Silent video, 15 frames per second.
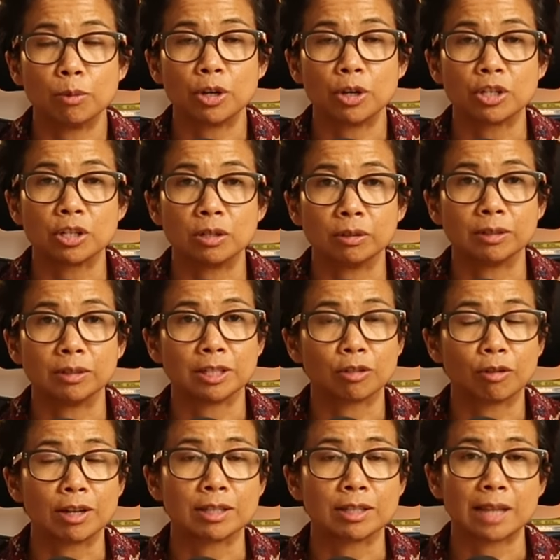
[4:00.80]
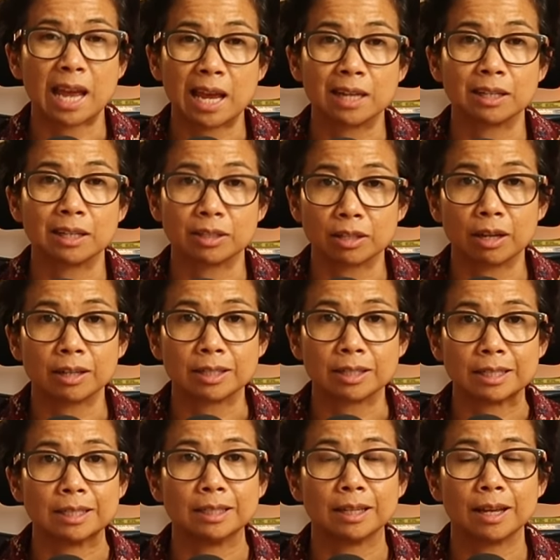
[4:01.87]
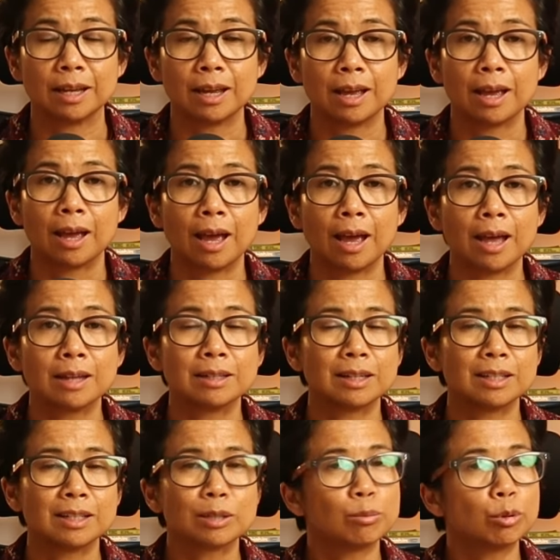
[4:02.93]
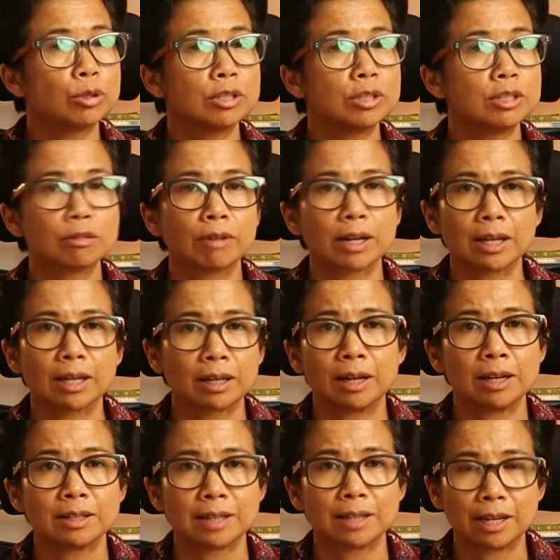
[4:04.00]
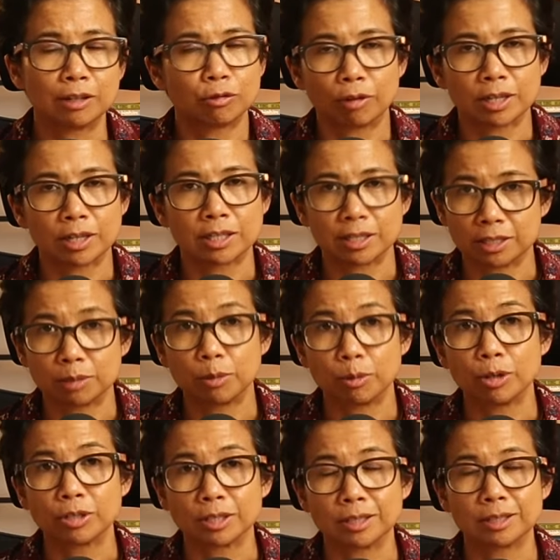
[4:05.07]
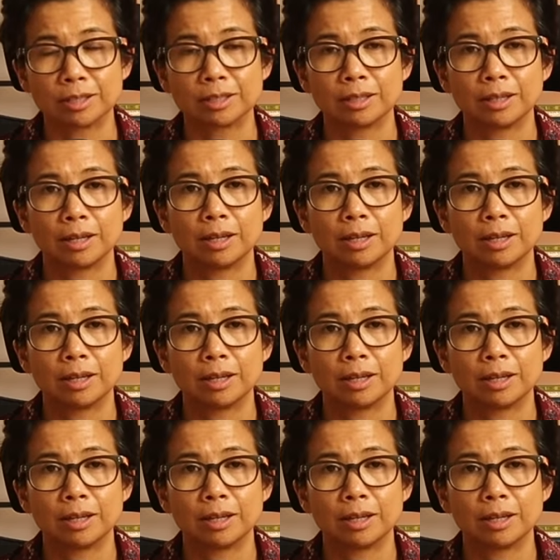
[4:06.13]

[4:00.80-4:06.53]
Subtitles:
emotional distress and anxiety. And it's important to recognize and address these emotions.